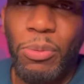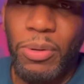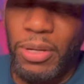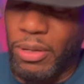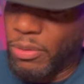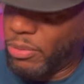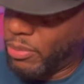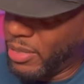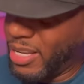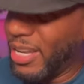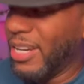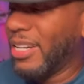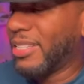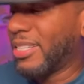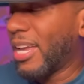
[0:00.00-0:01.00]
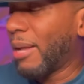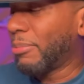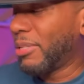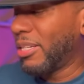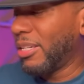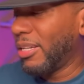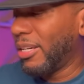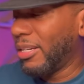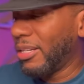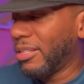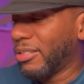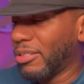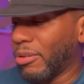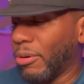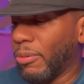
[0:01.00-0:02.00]
Well, in the top 10
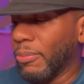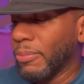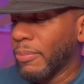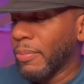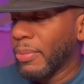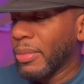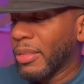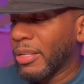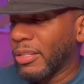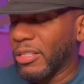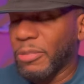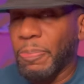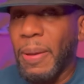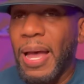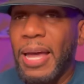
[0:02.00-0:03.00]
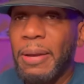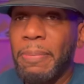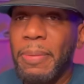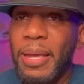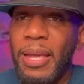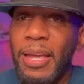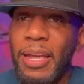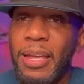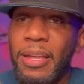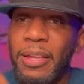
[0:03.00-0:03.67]
list. So the Spider-Man,